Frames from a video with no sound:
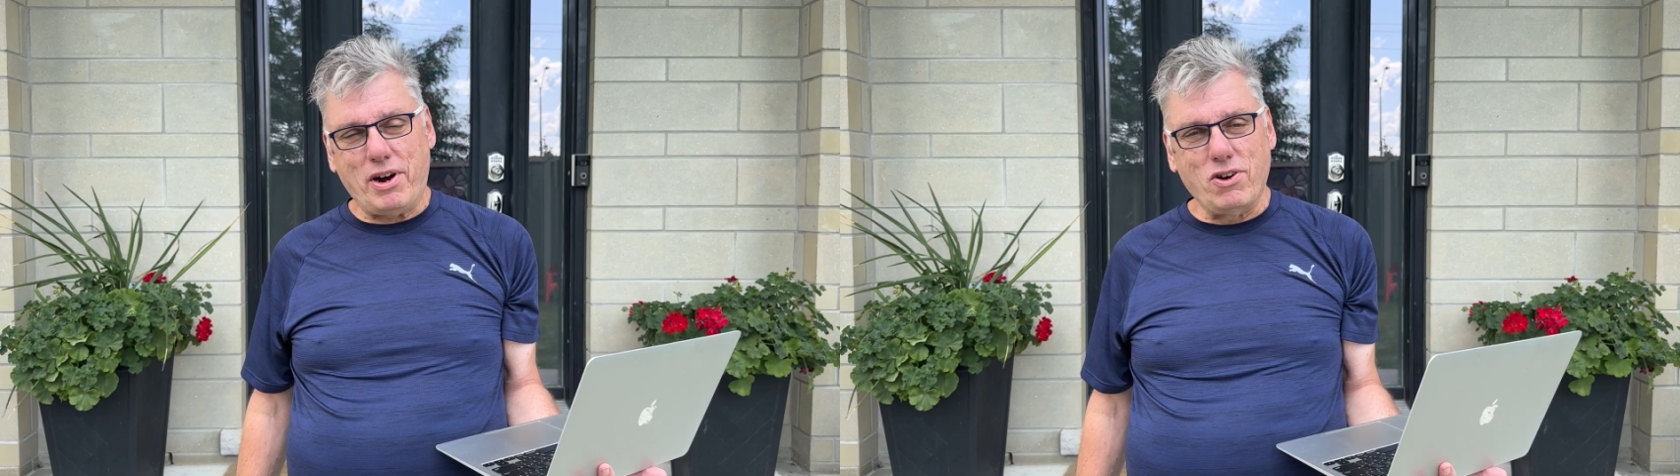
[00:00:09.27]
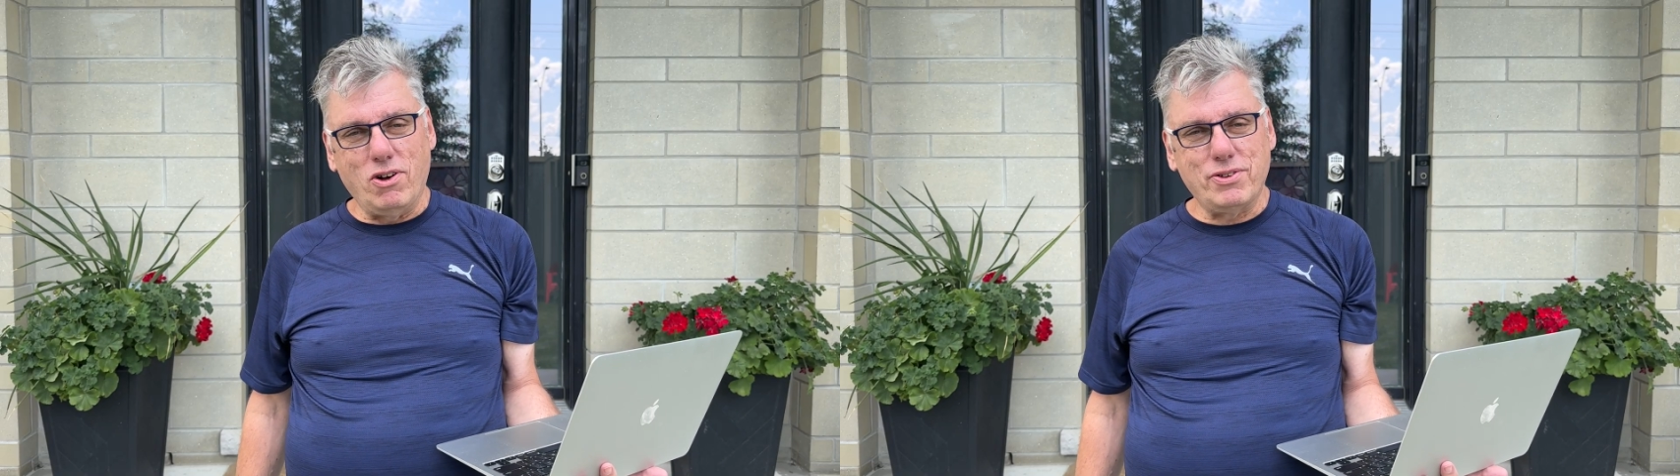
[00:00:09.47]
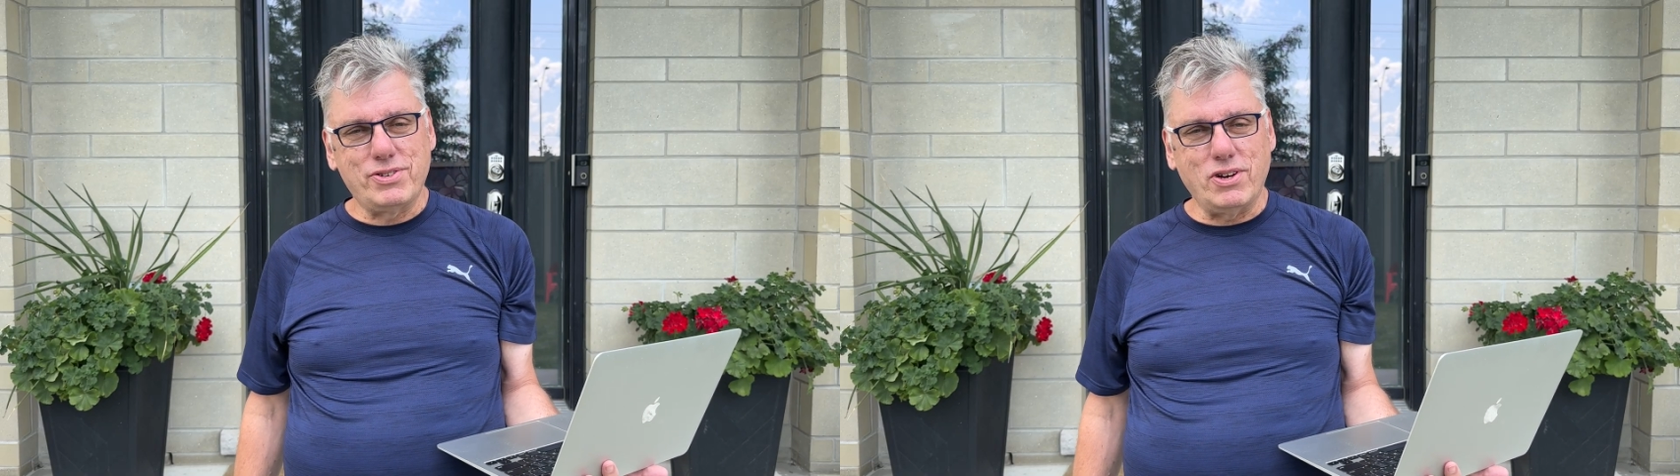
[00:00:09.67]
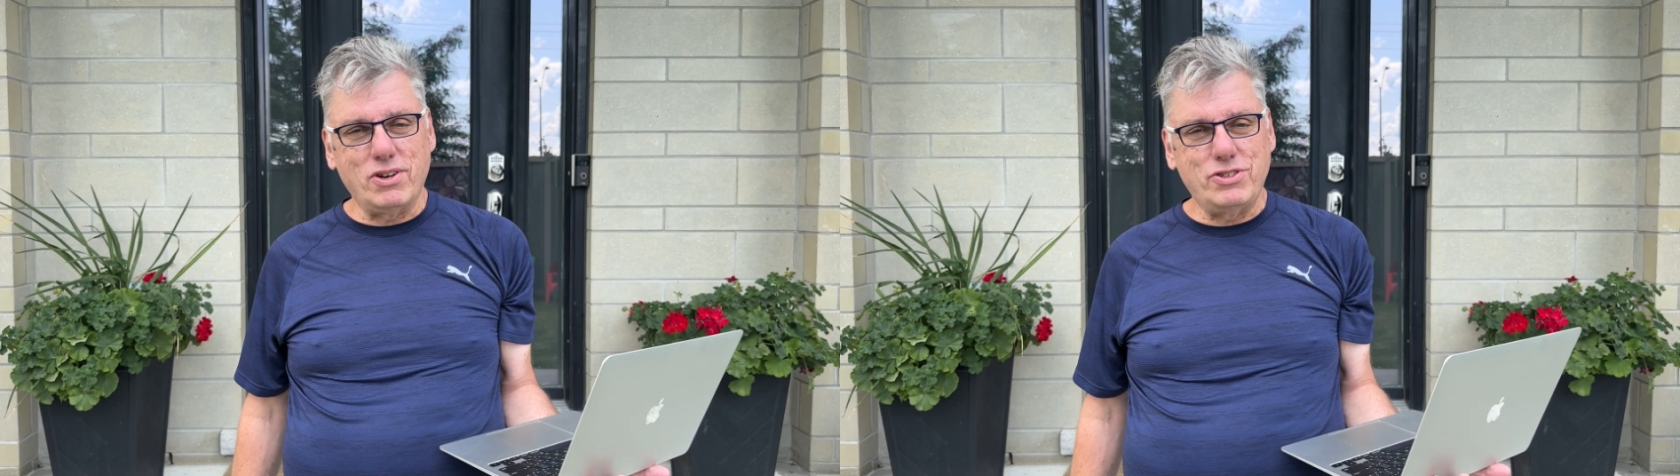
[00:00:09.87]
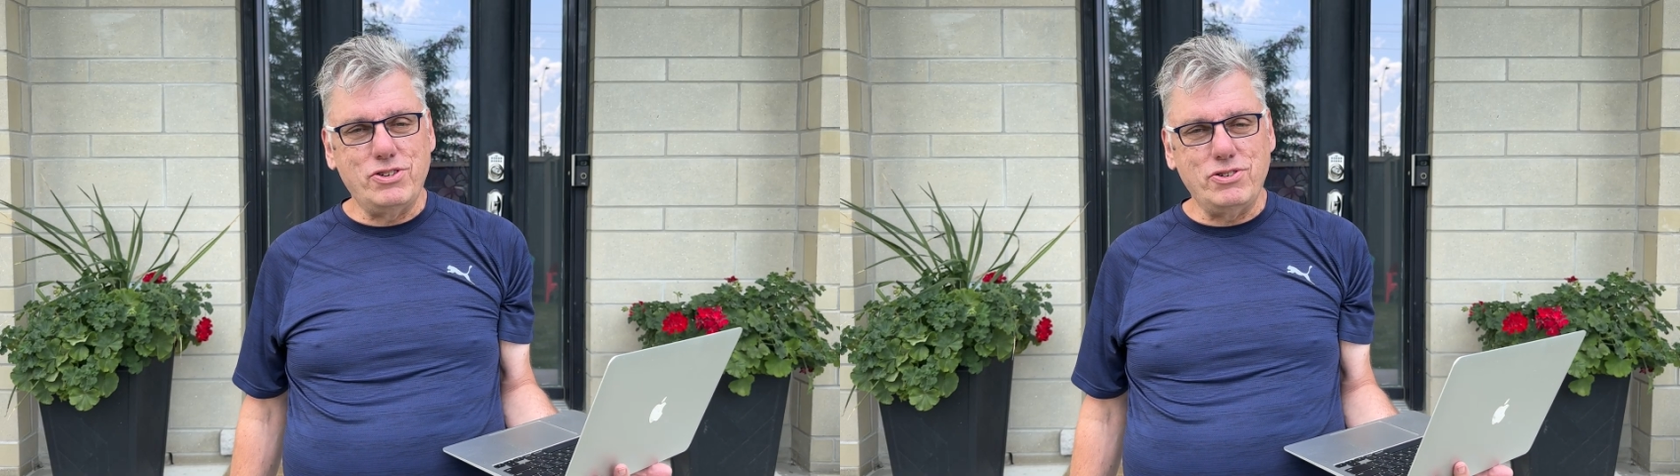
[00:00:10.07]
calls
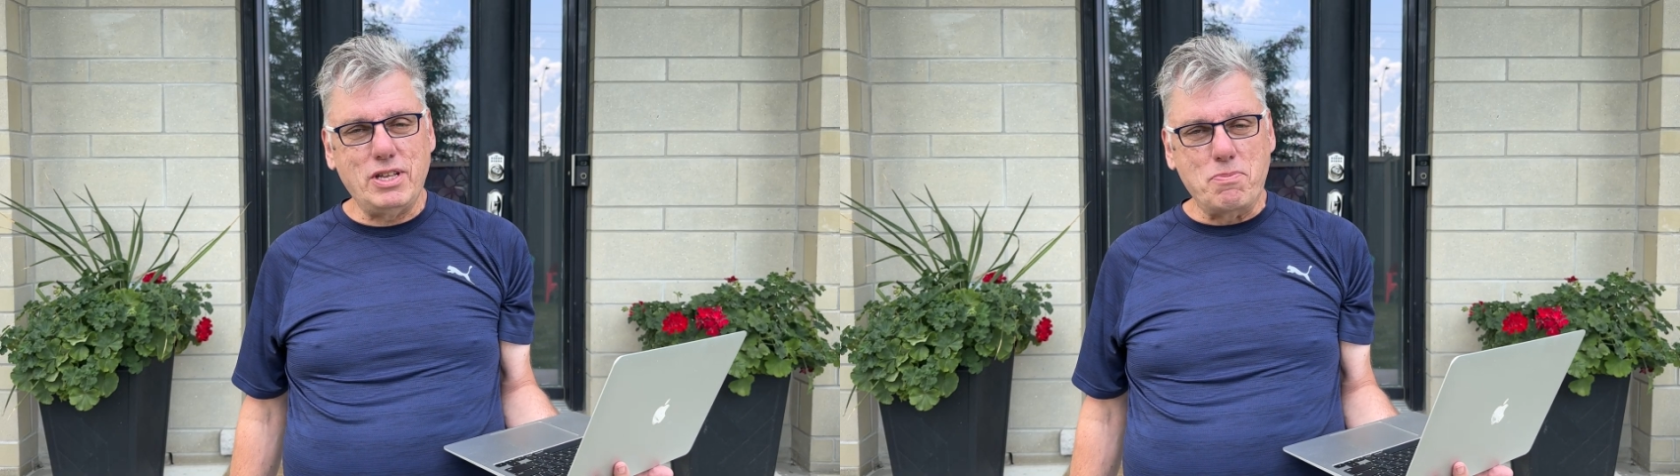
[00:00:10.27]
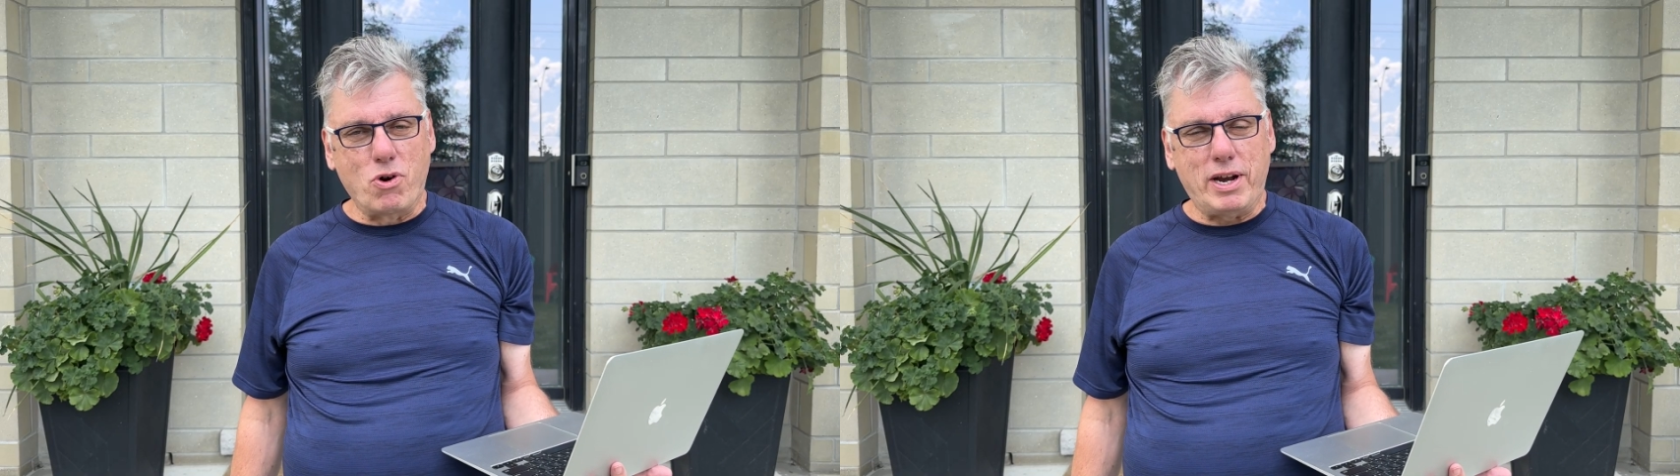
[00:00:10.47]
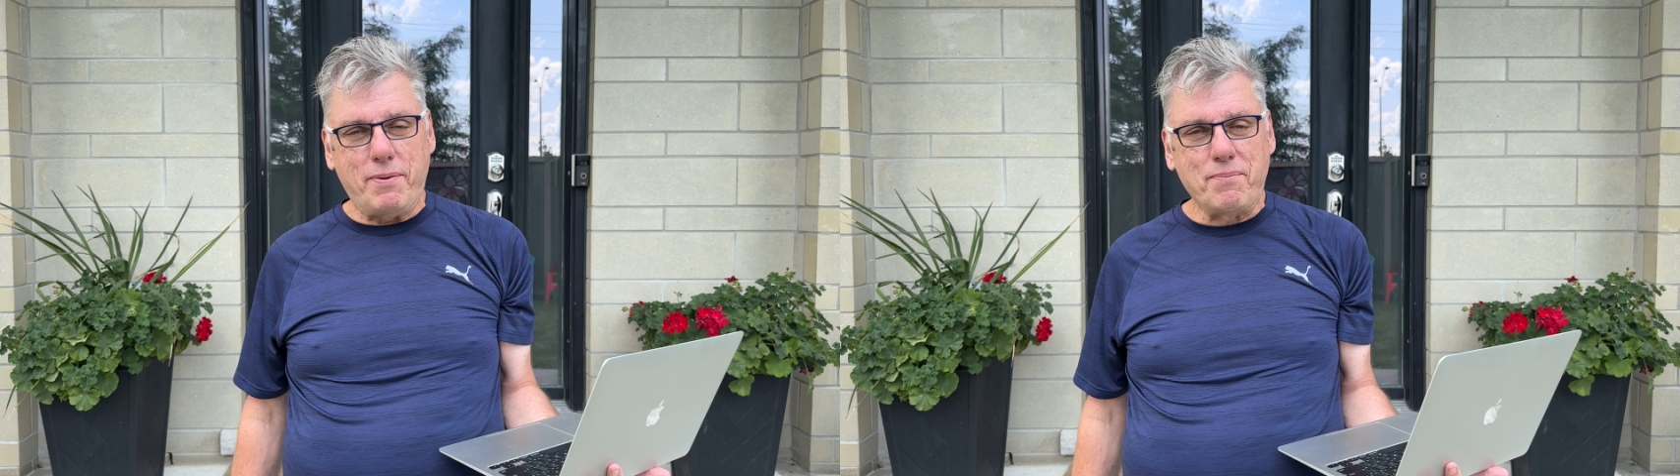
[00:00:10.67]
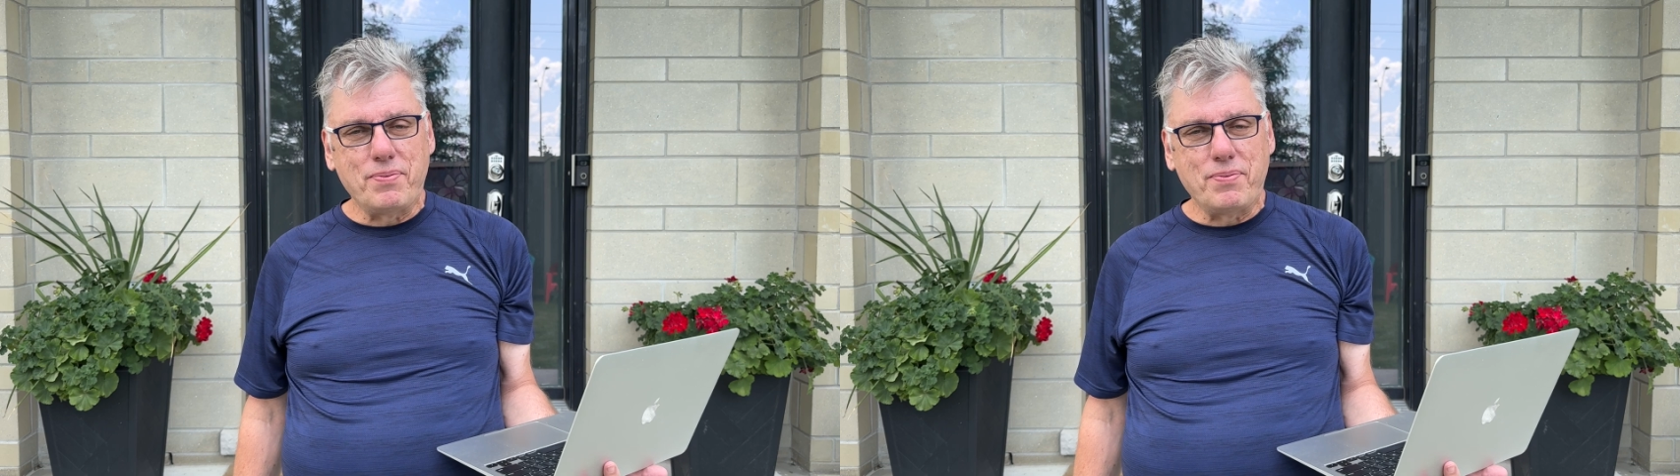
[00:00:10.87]
on Tuesday morning,